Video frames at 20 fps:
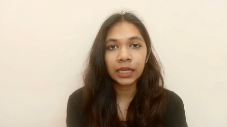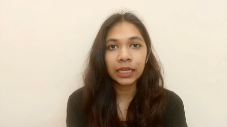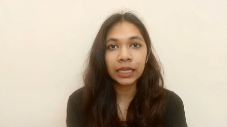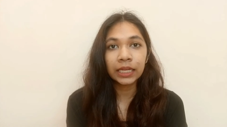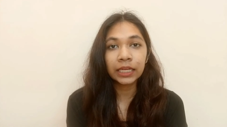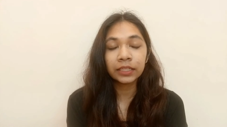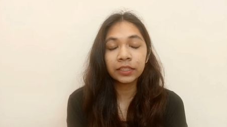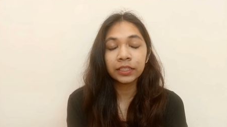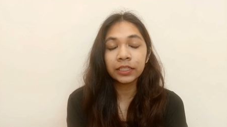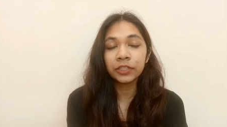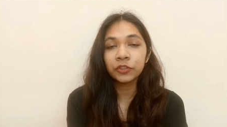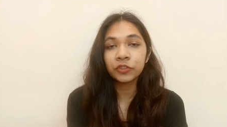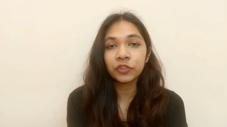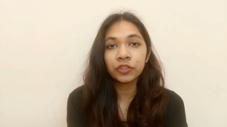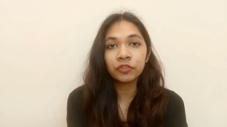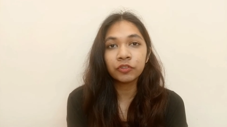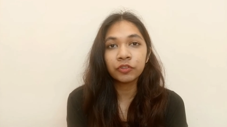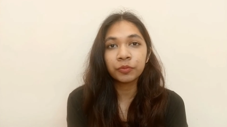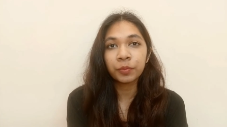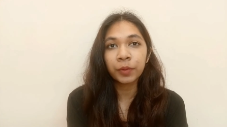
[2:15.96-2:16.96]
And I think it
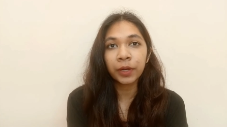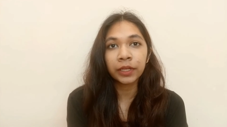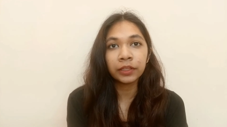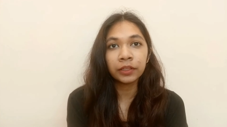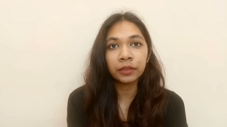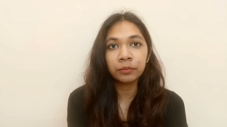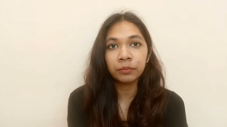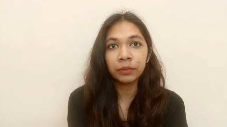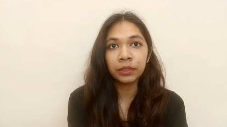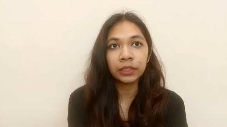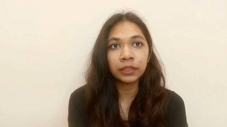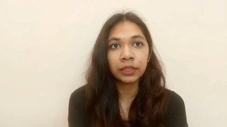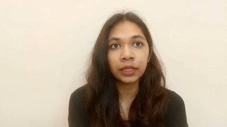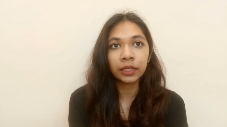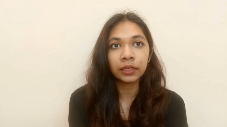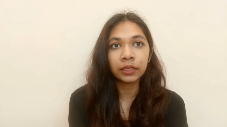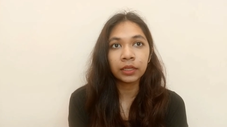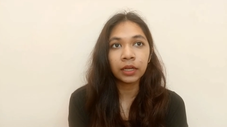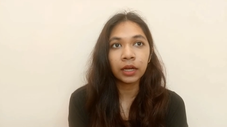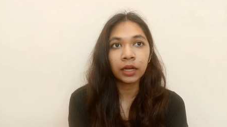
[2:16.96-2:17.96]
just reminded me that,
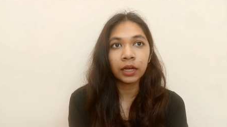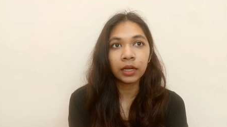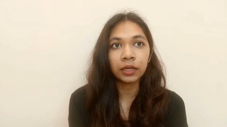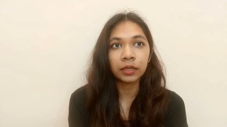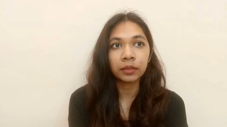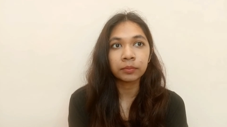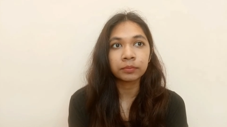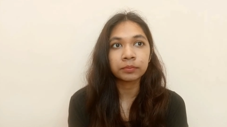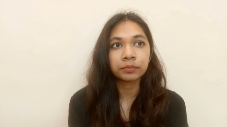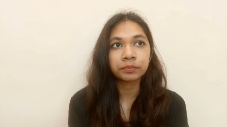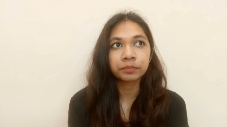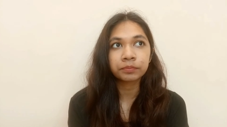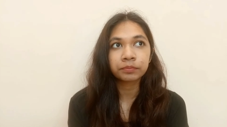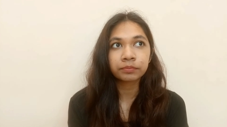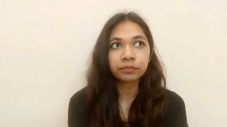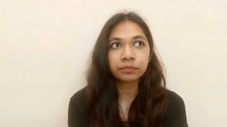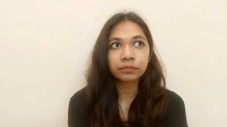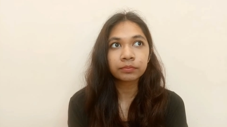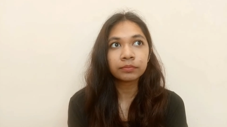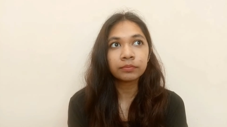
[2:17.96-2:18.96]

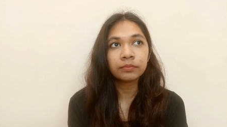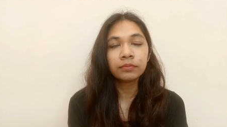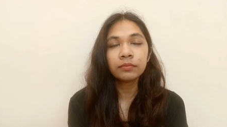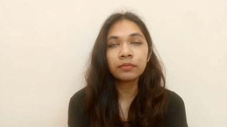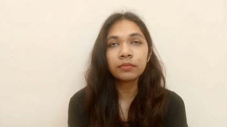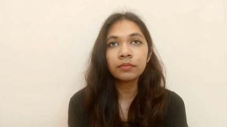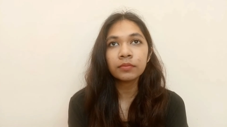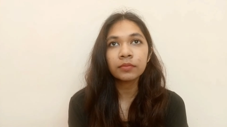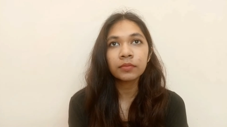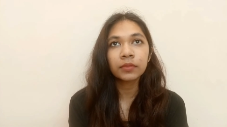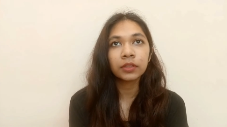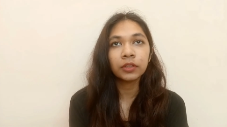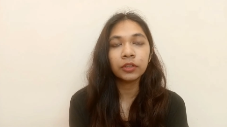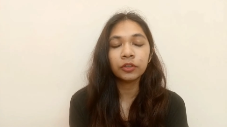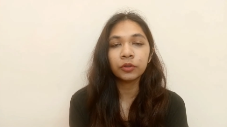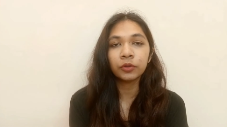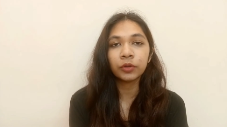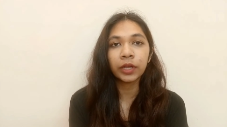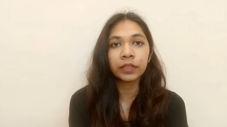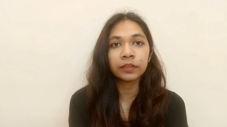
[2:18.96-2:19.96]
um, you
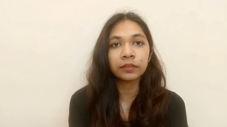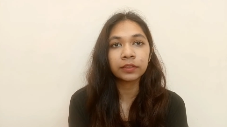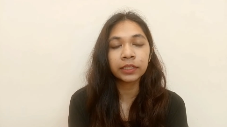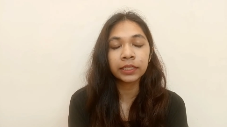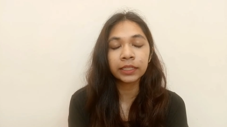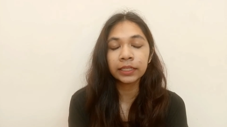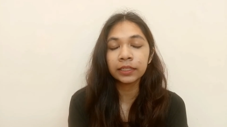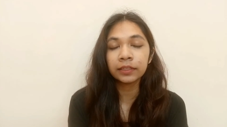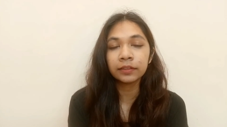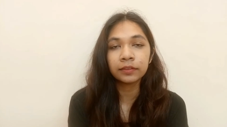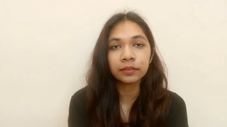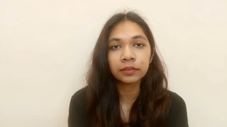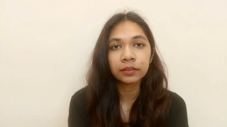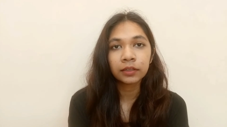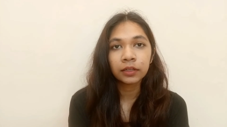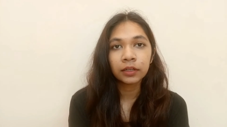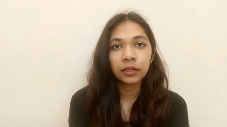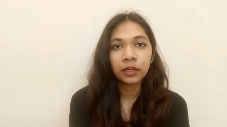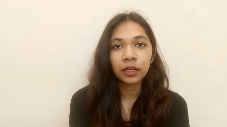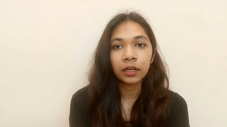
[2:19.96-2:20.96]
know, as kids
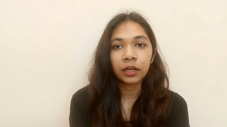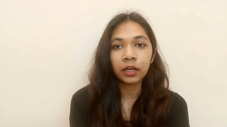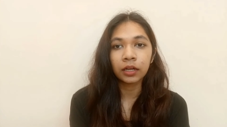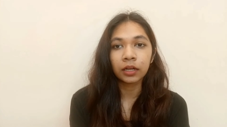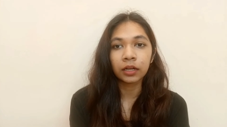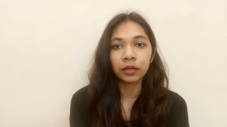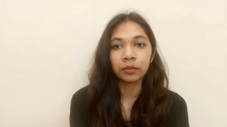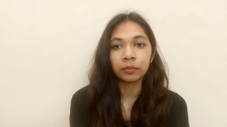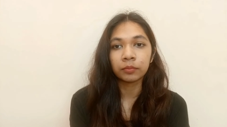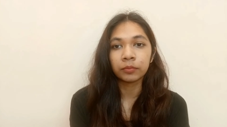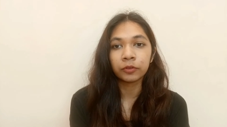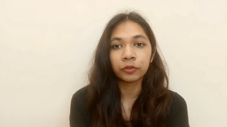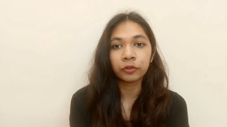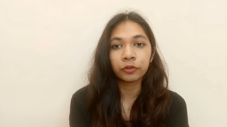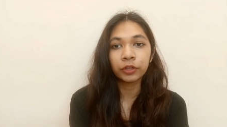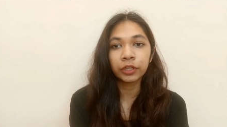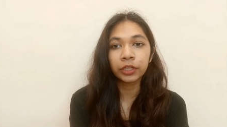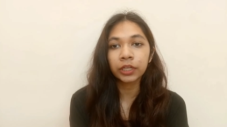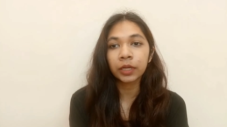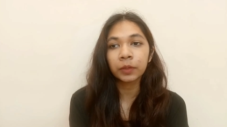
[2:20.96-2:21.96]
um,
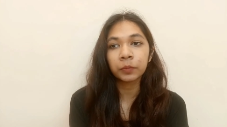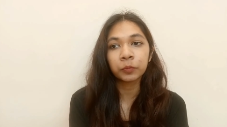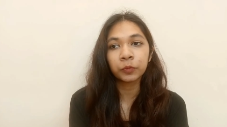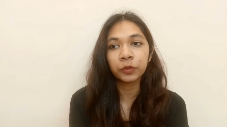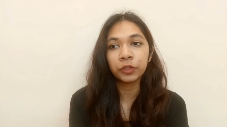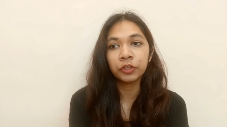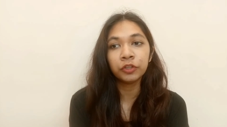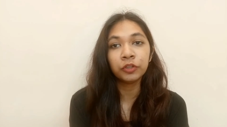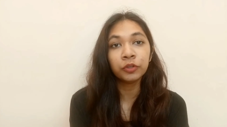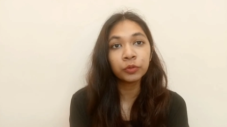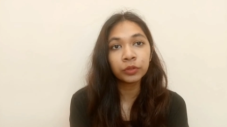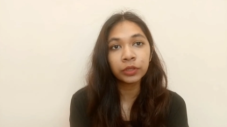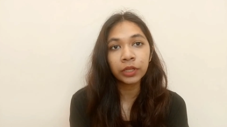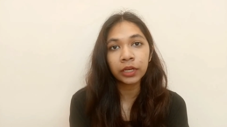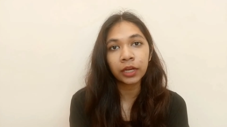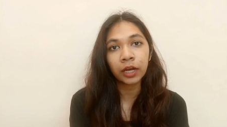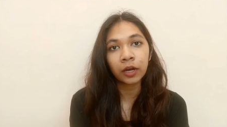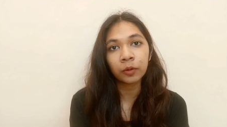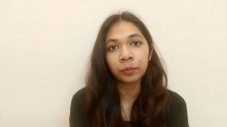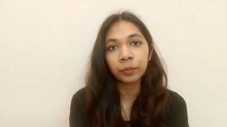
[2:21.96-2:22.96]
growing up, we knew that
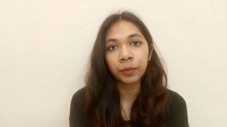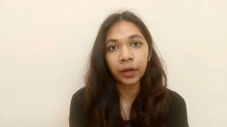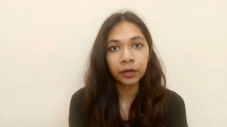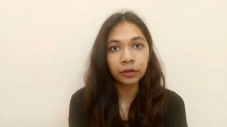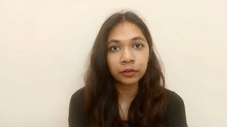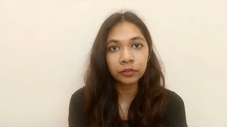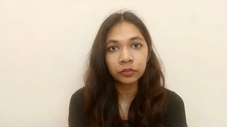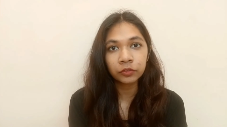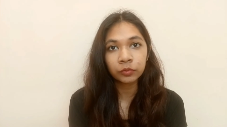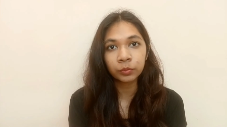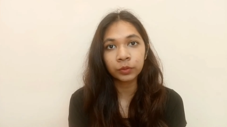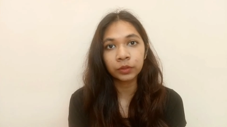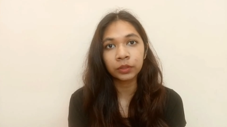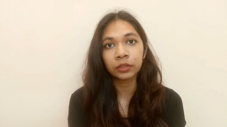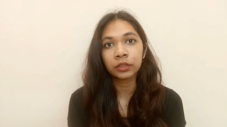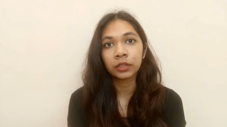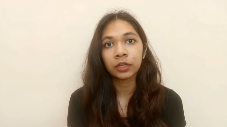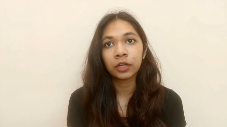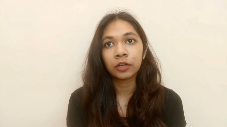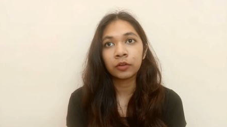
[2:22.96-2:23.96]
our parents were
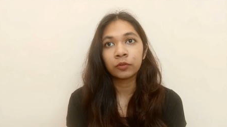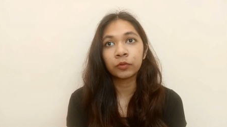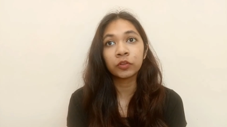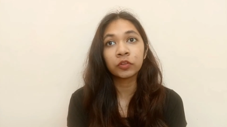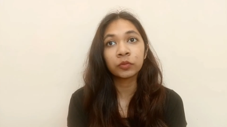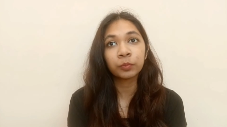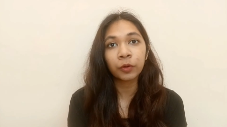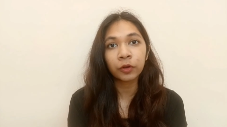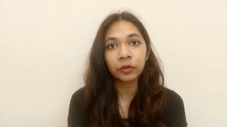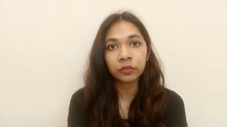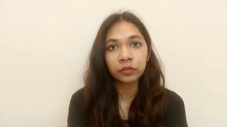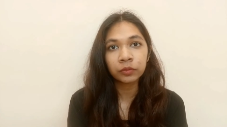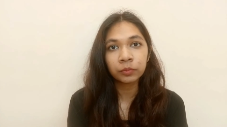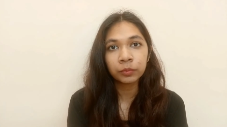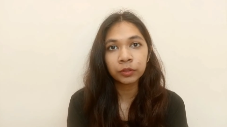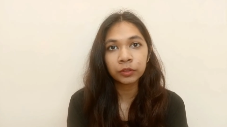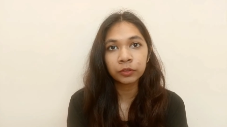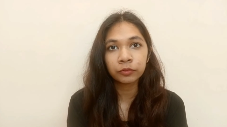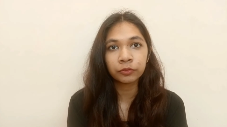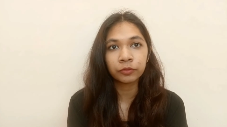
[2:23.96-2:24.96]

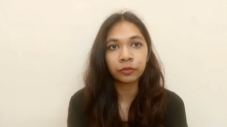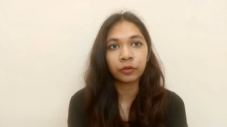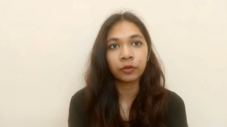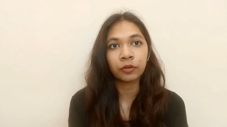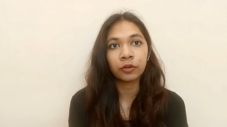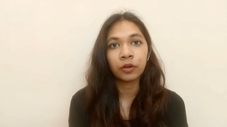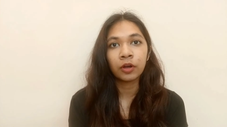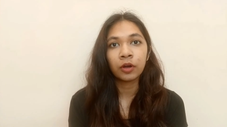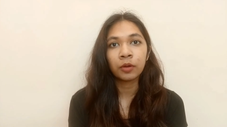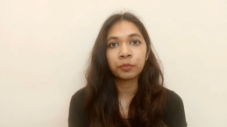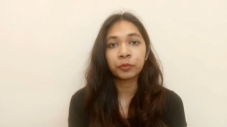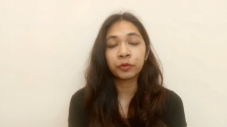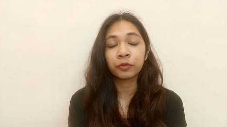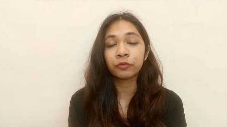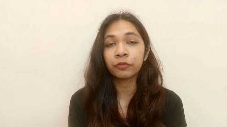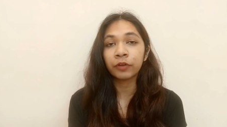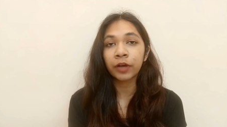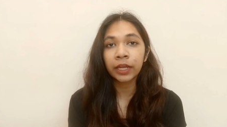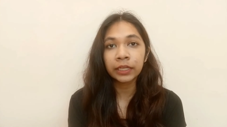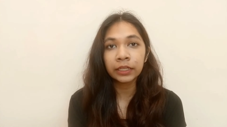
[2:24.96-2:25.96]
responsible for
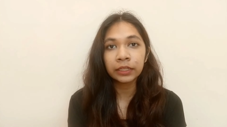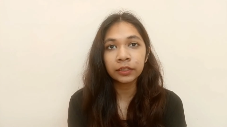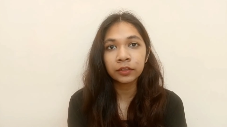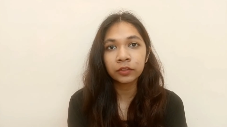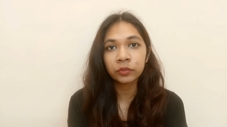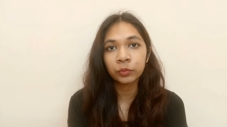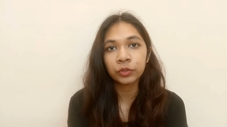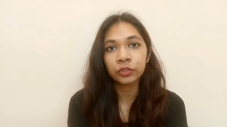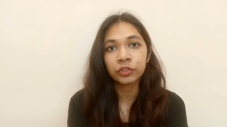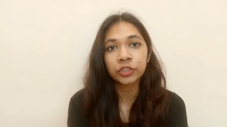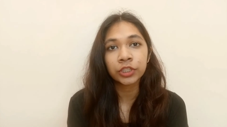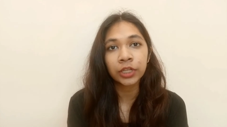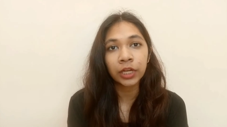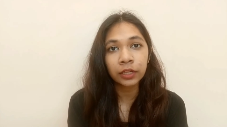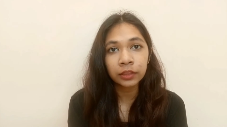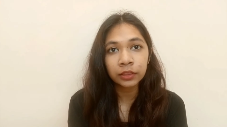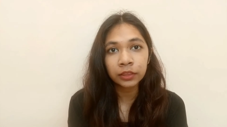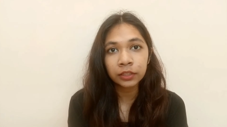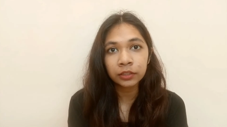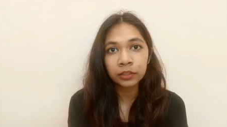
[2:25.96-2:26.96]
providing us with
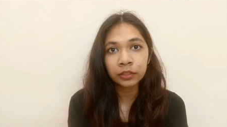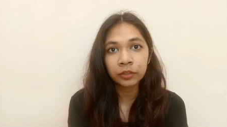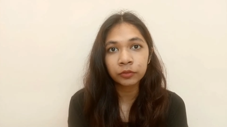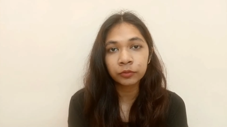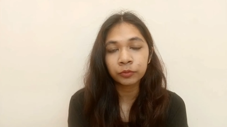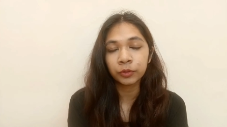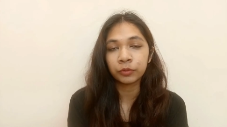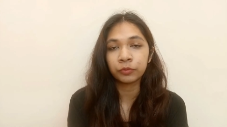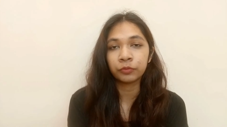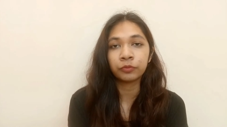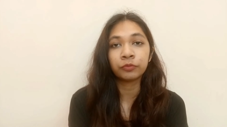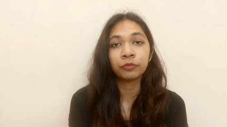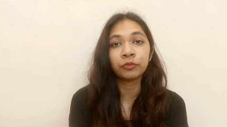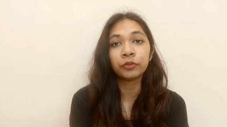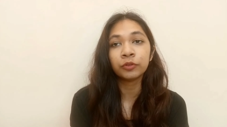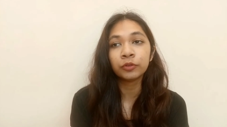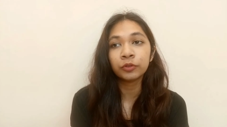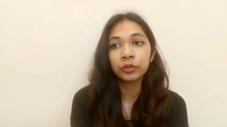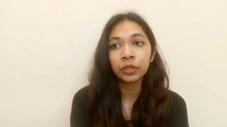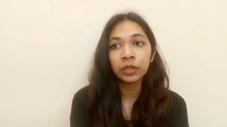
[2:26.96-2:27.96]
shelter, with
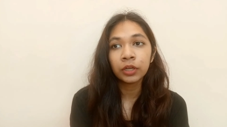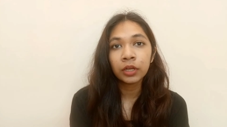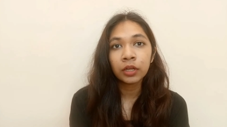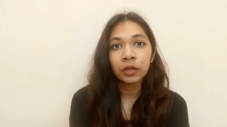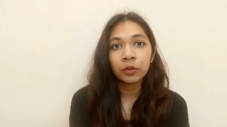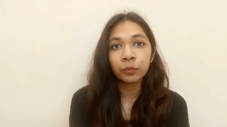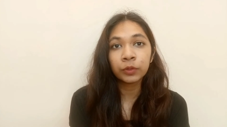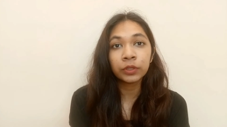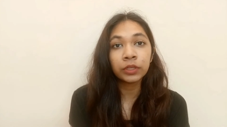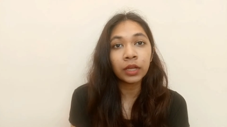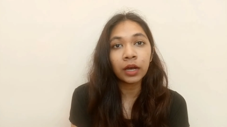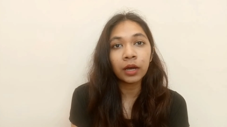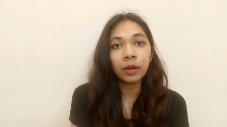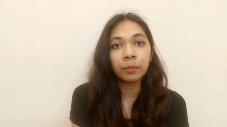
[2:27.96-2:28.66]
food, with